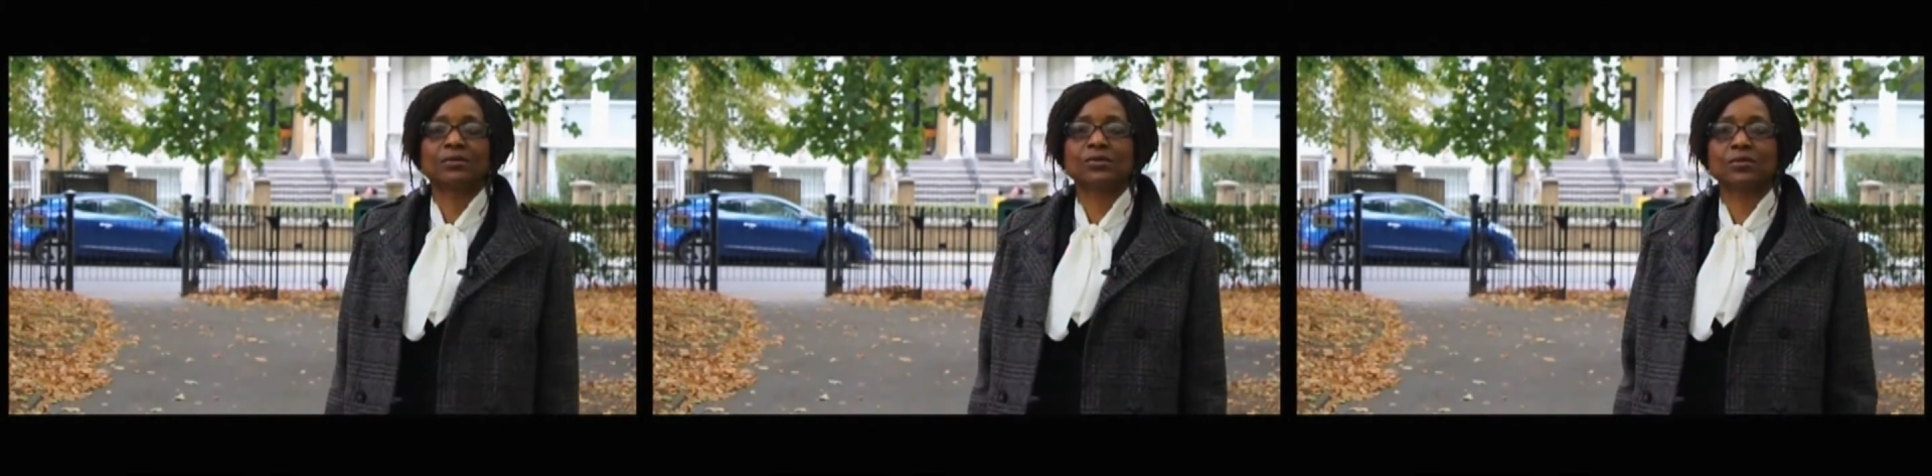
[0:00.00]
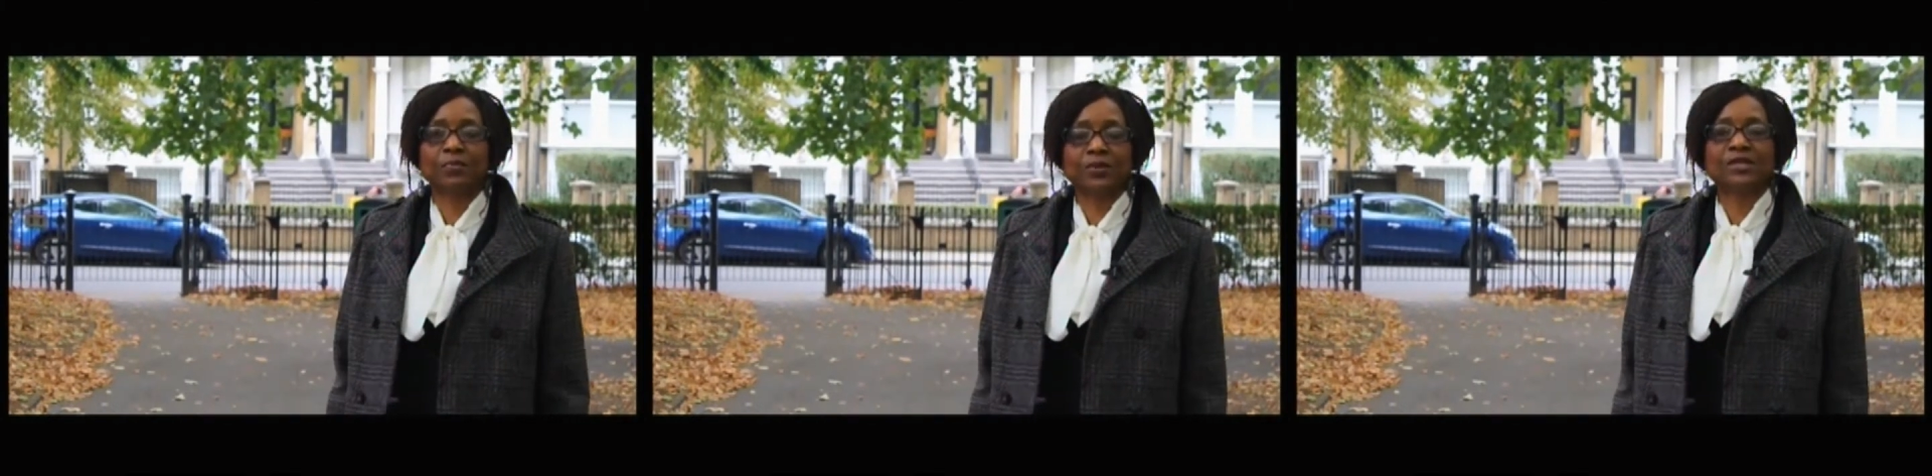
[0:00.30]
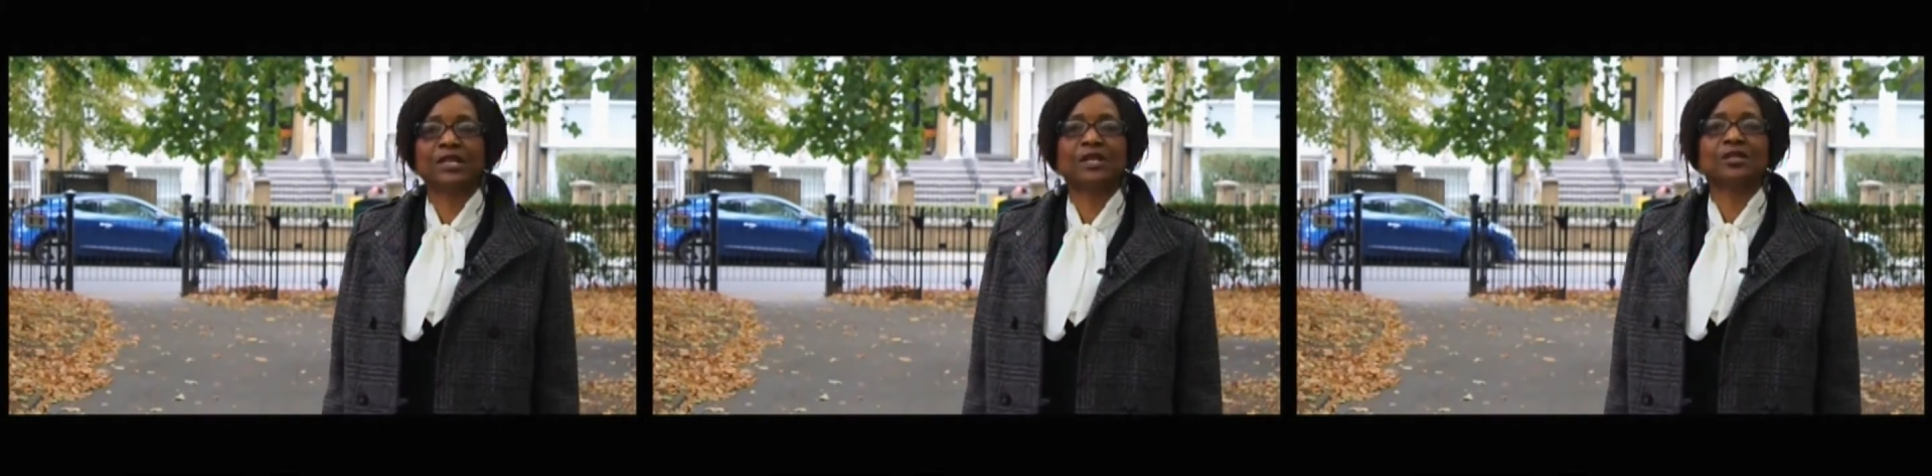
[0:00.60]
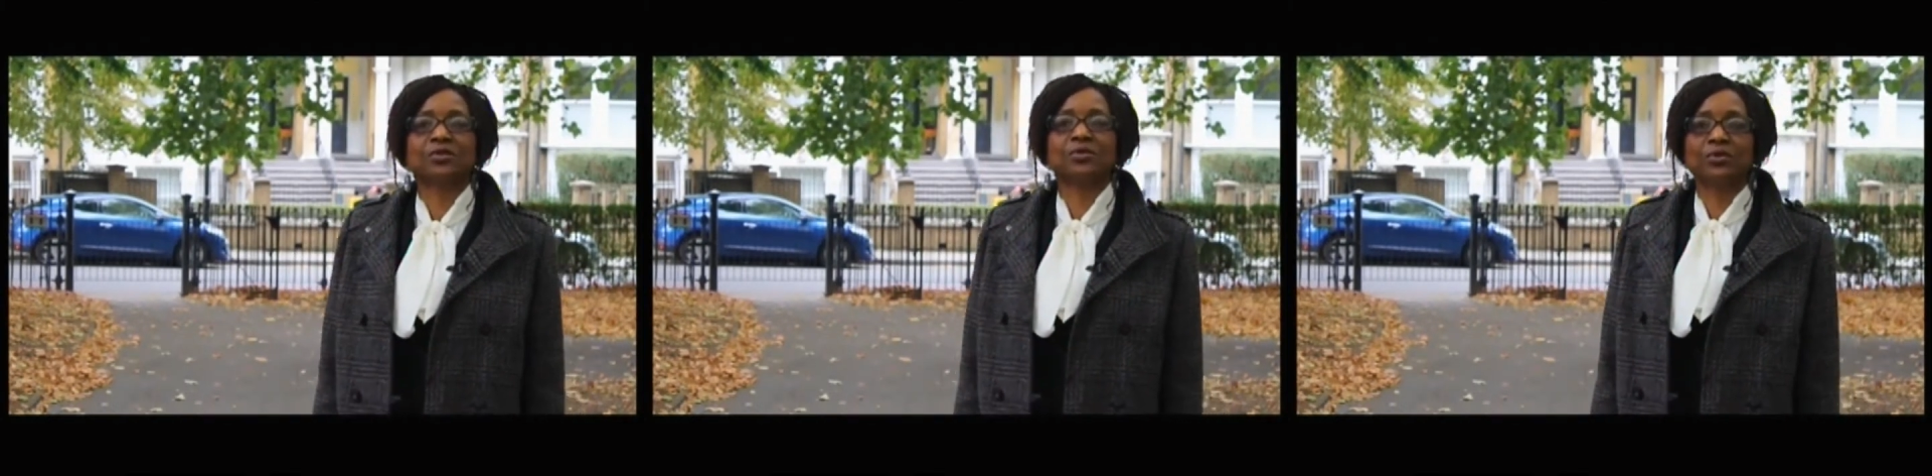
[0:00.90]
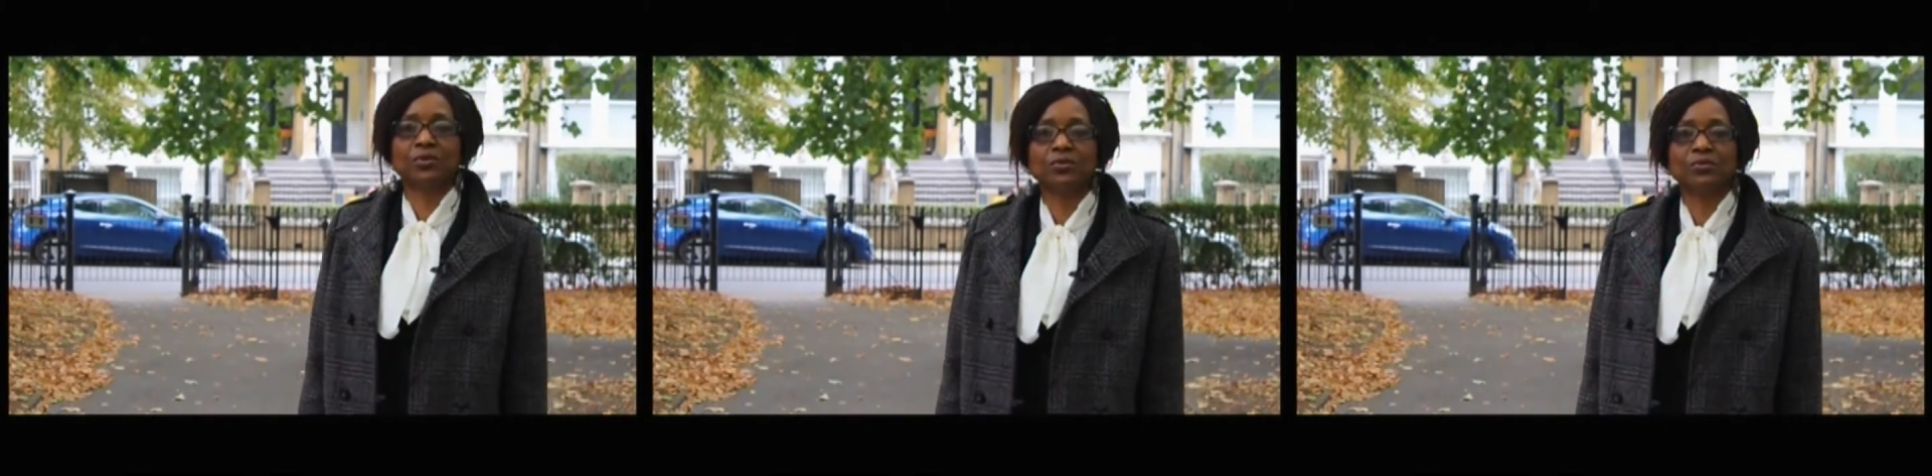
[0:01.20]
to present to
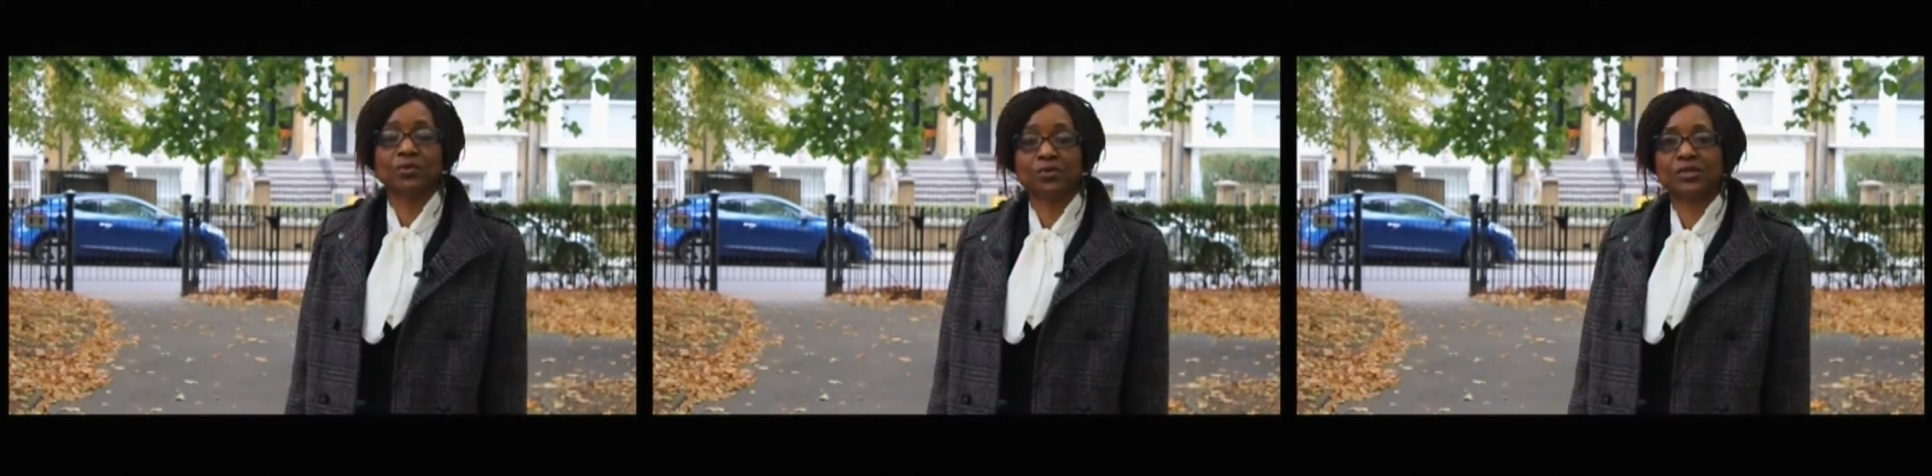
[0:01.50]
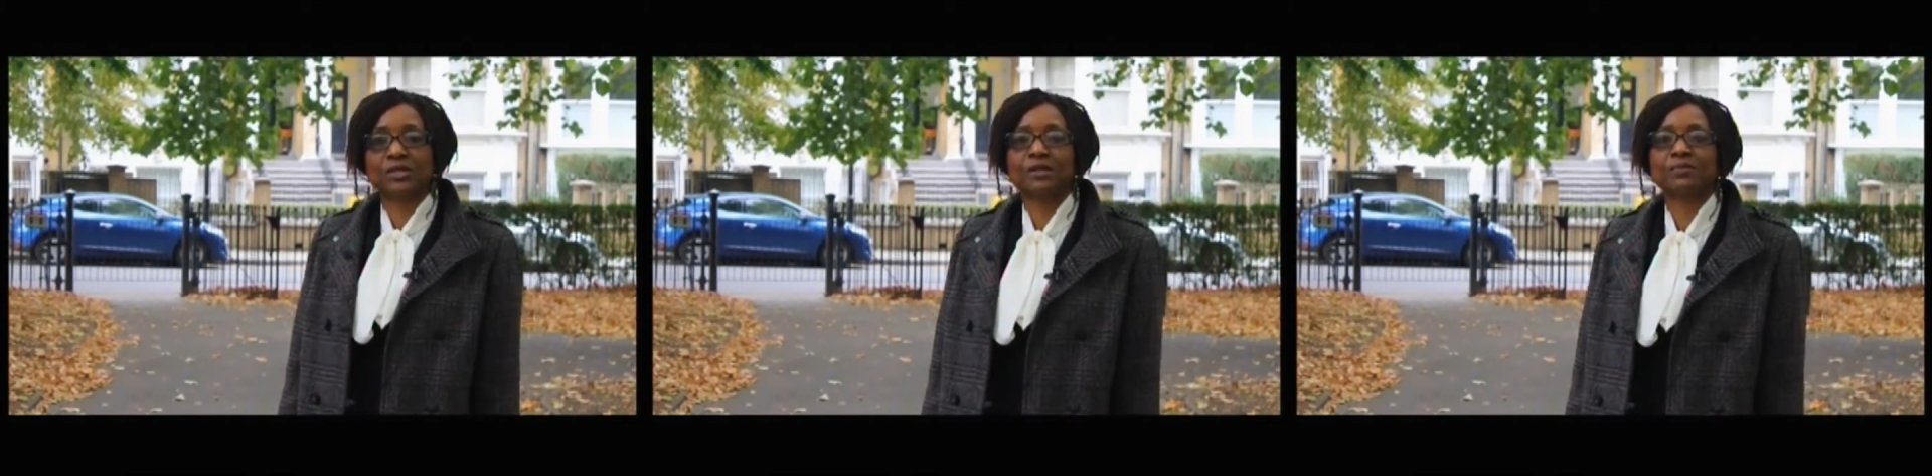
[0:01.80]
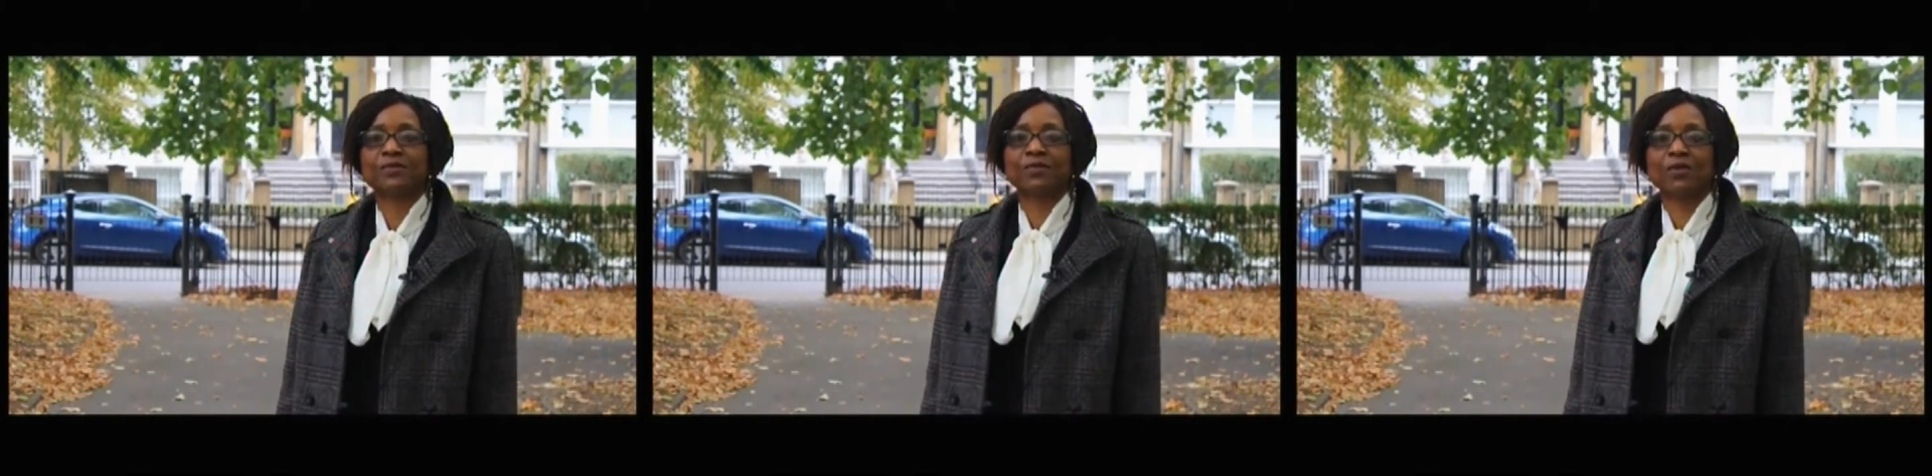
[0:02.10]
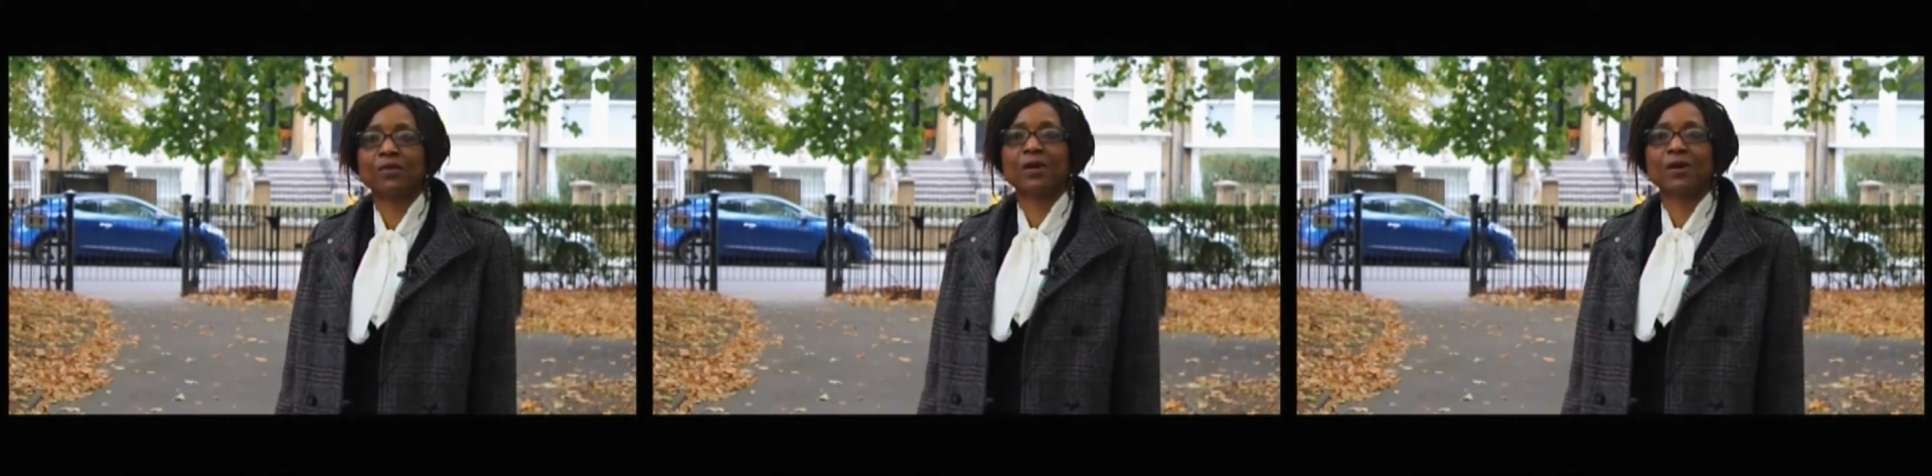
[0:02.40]
you those tips for